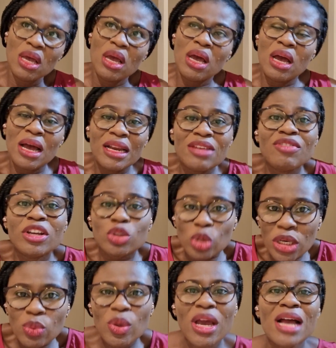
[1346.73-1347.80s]
And eventually
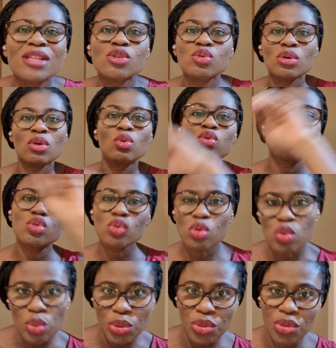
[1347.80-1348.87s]
we had to go to
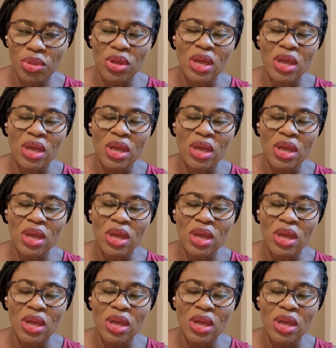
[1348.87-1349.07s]
Luth.